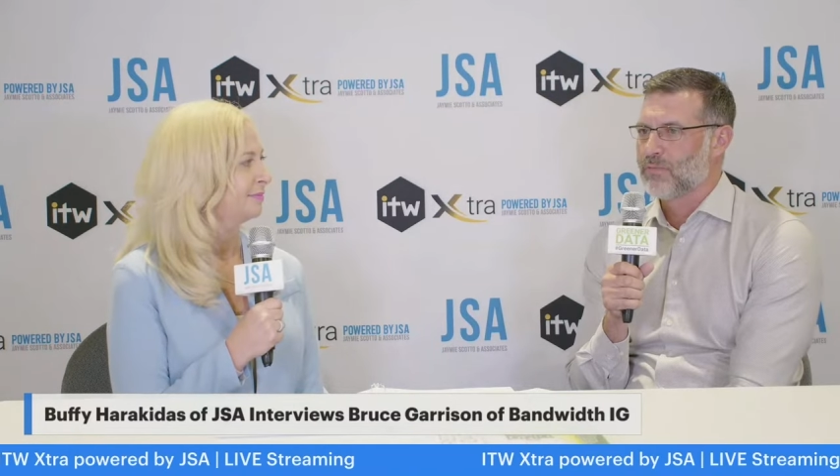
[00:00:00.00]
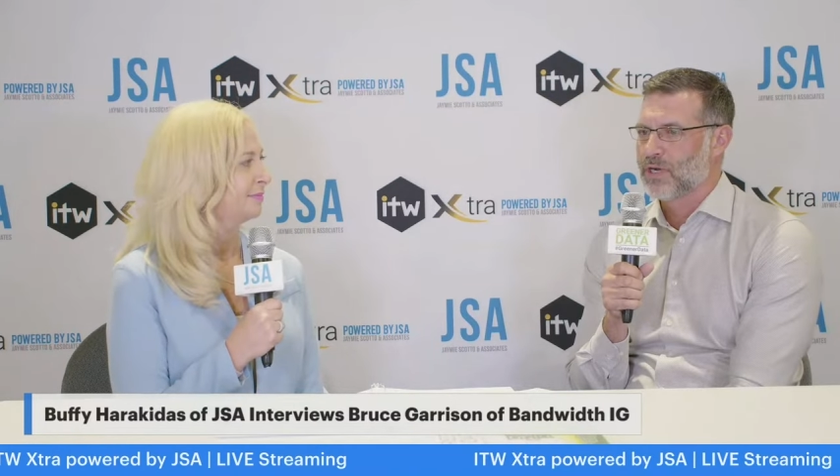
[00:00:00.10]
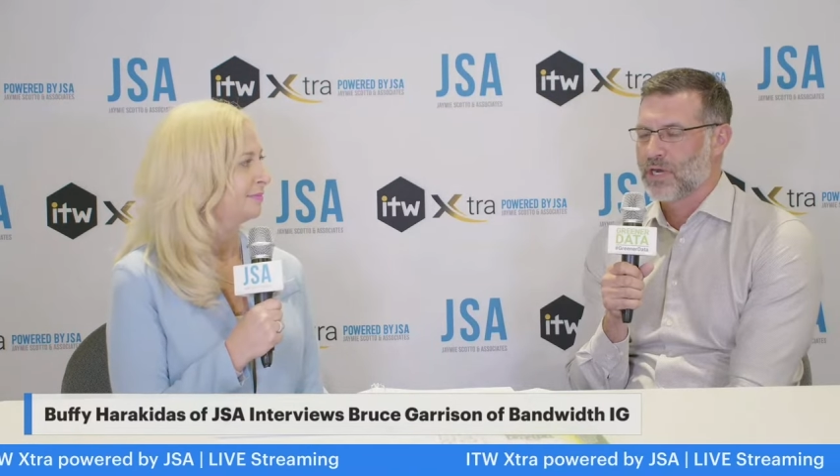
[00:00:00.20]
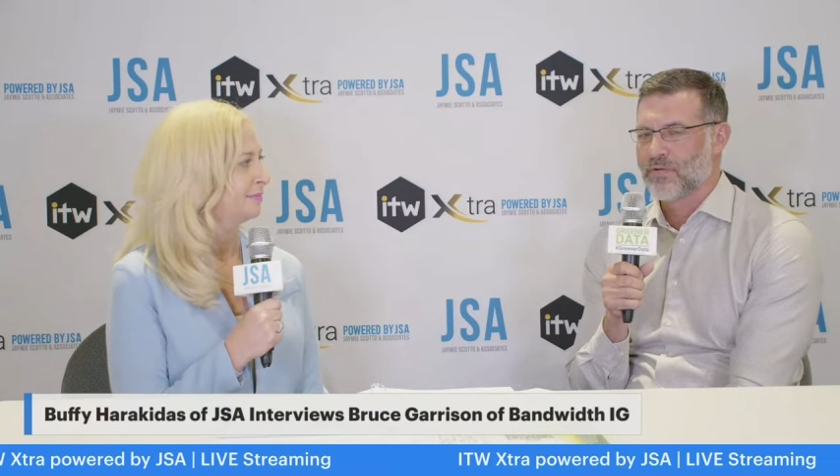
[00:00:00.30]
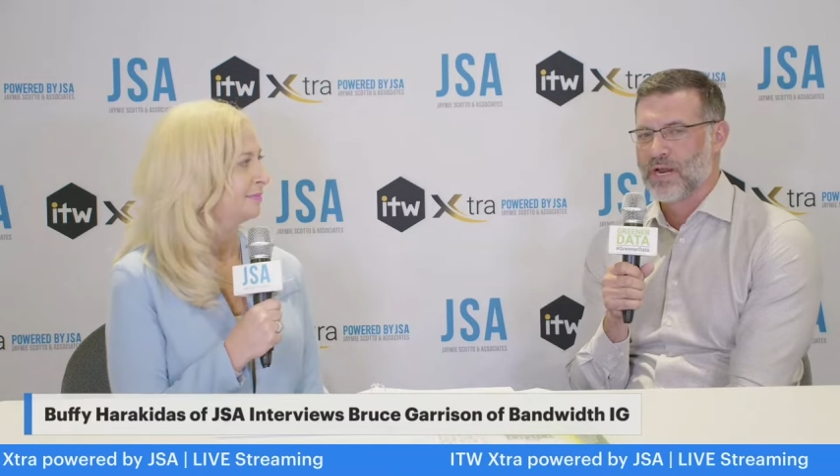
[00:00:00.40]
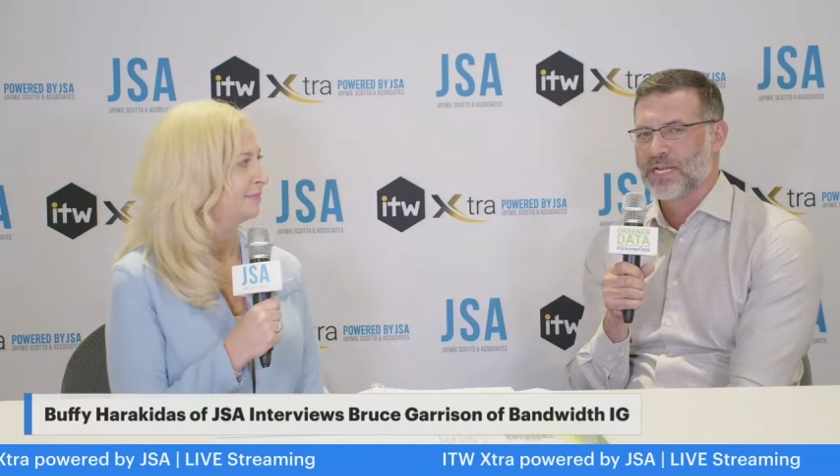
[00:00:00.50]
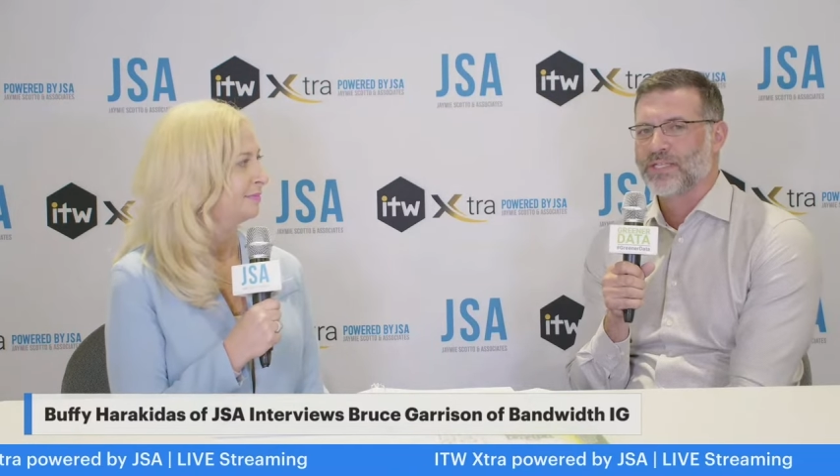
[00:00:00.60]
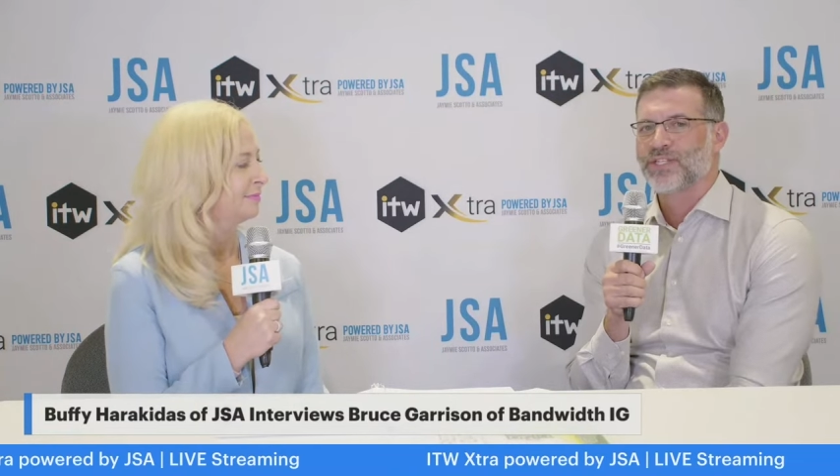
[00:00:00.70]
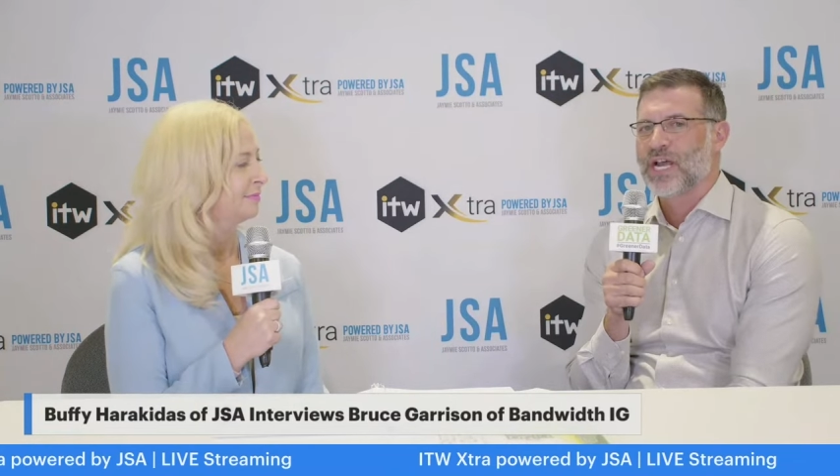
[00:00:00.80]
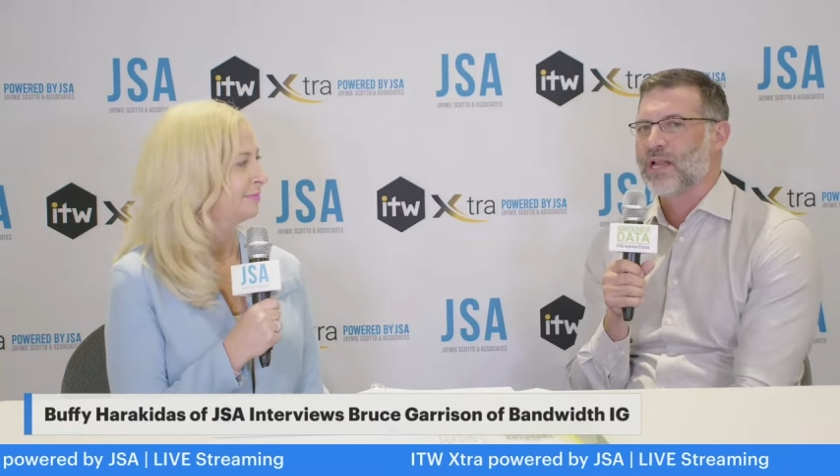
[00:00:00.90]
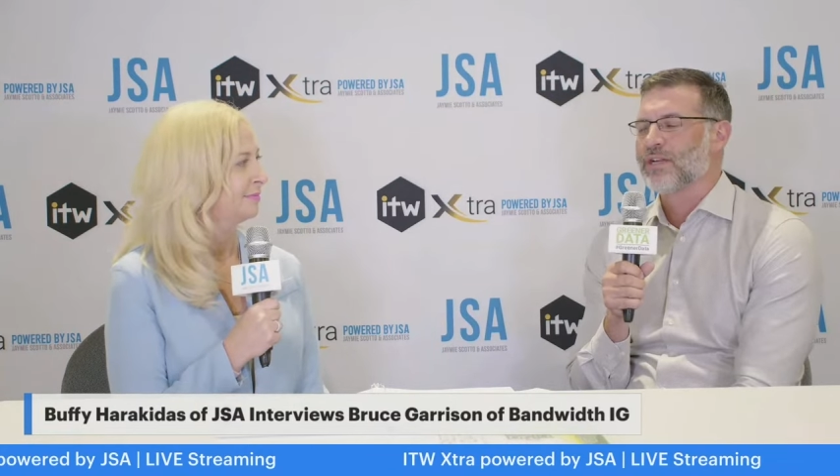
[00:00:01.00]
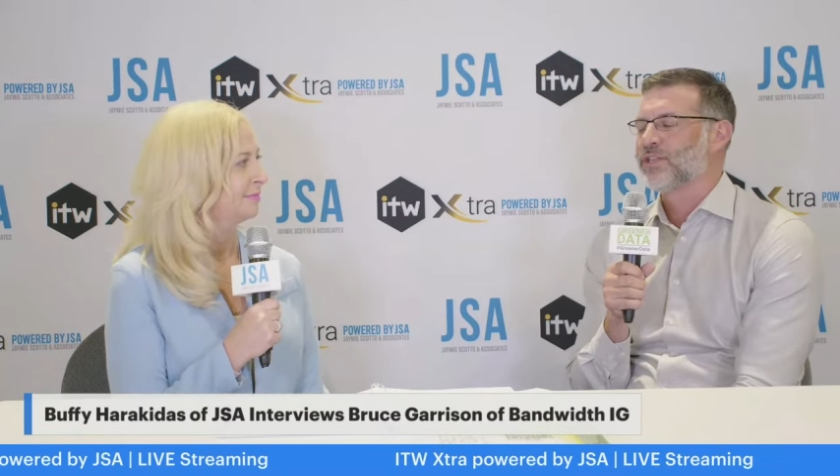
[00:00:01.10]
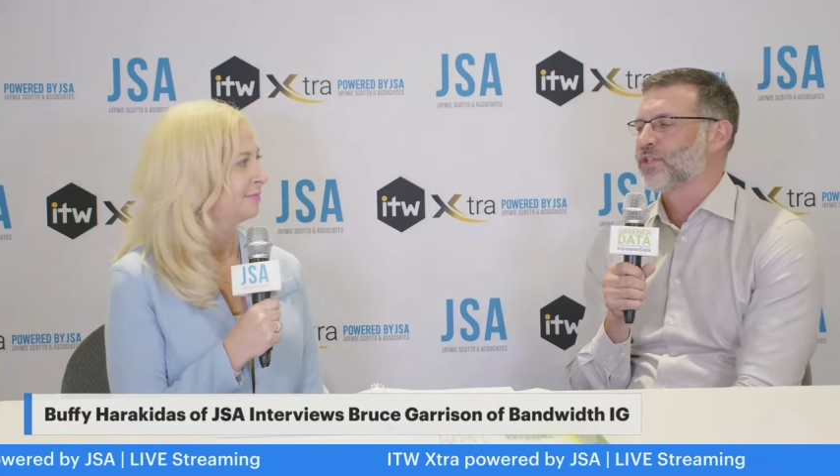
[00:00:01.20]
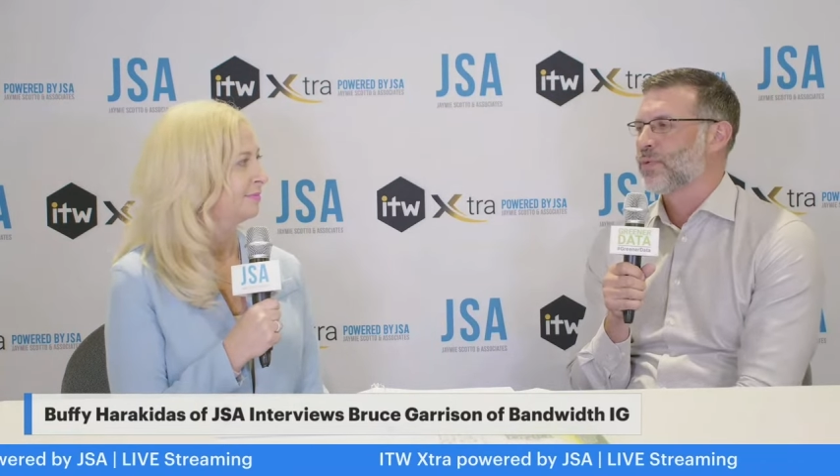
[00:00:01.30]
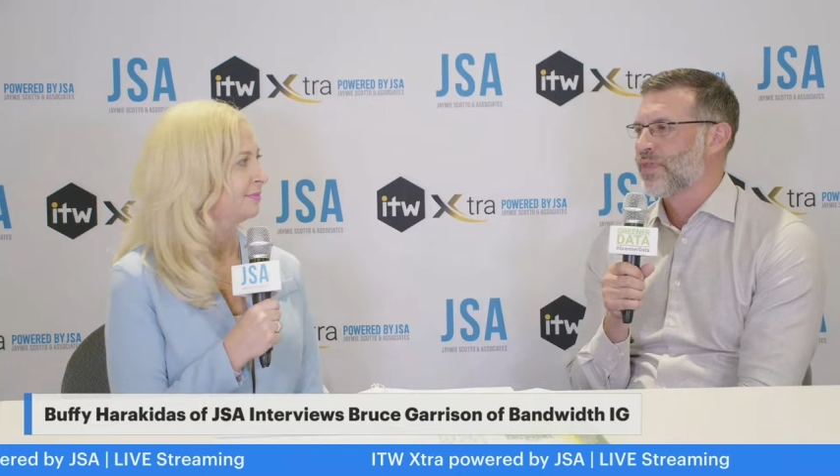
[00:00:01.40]
we're going to run into
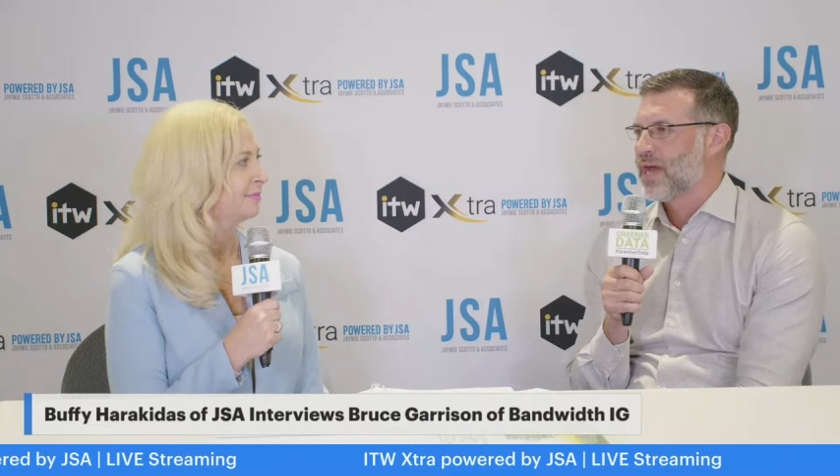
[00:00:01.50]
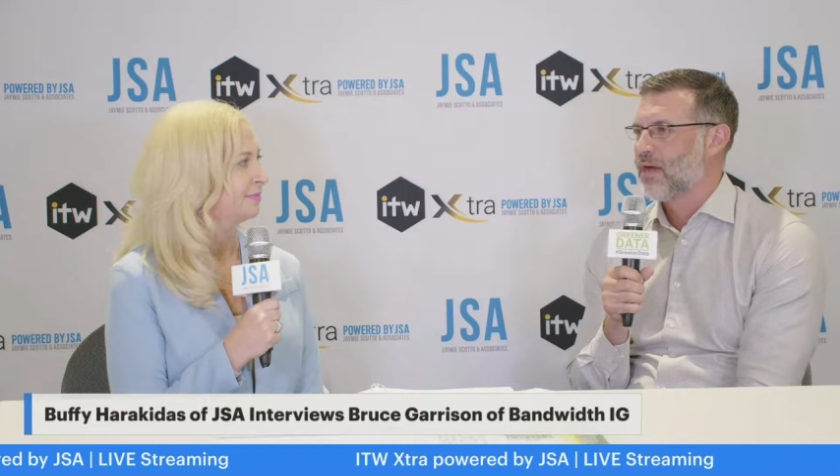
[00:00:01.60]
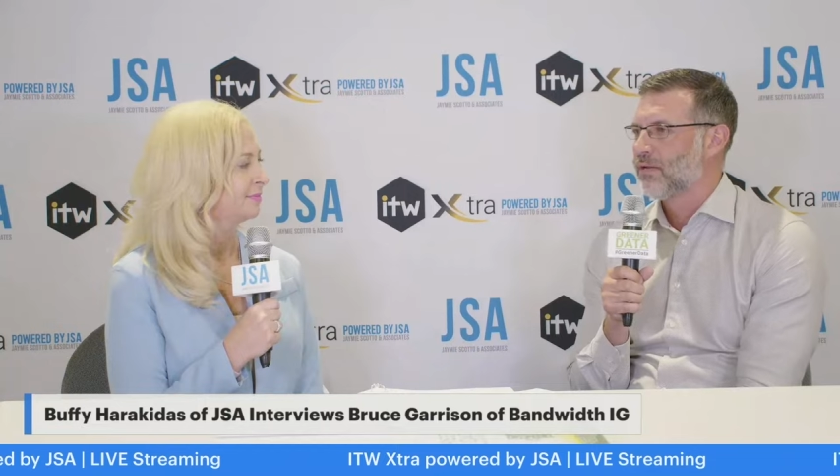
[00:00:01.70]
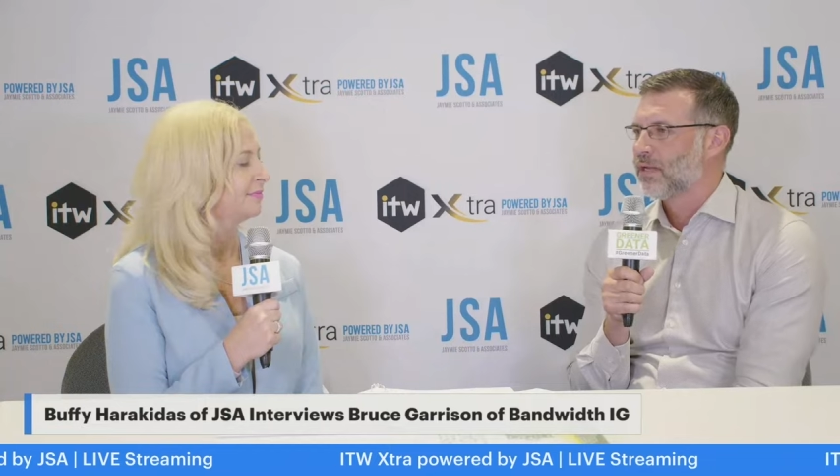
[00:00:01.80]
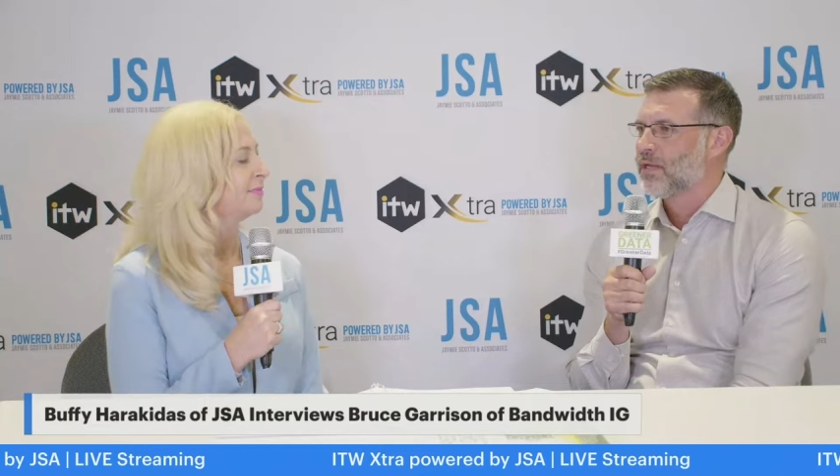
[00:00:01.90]
challenges without